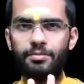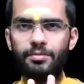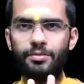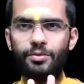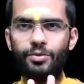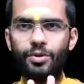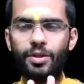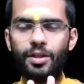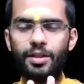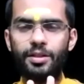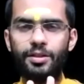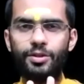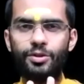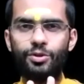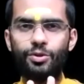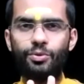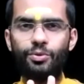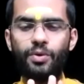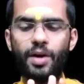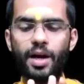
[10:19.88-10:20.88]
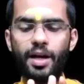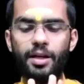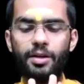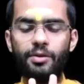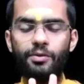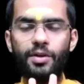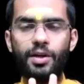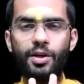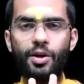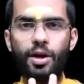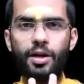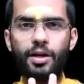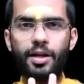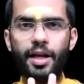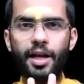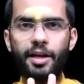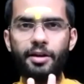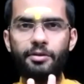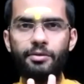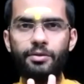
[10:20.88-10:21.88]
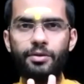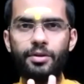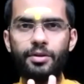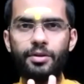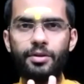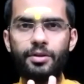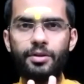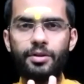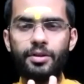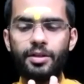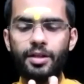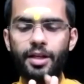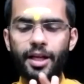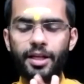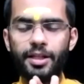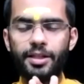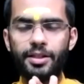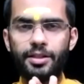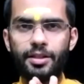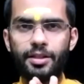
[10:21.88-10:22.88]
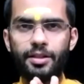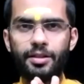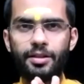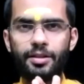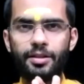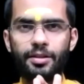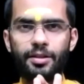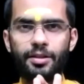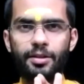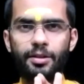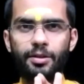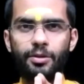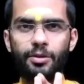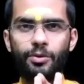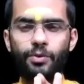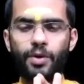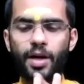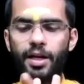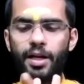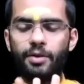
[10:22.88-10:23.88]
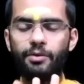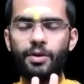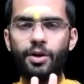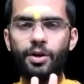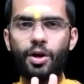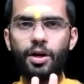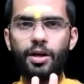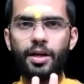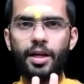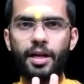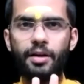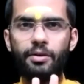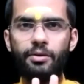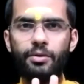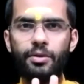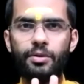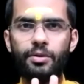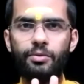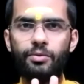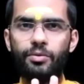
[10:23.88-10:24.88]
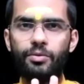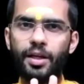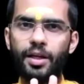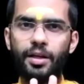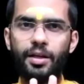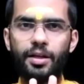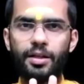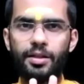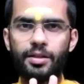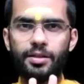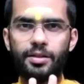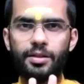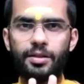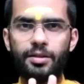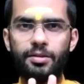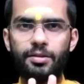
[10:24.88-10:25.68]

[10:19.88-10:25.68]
Okay, so fire will not have taste. Fire will not have fragrance.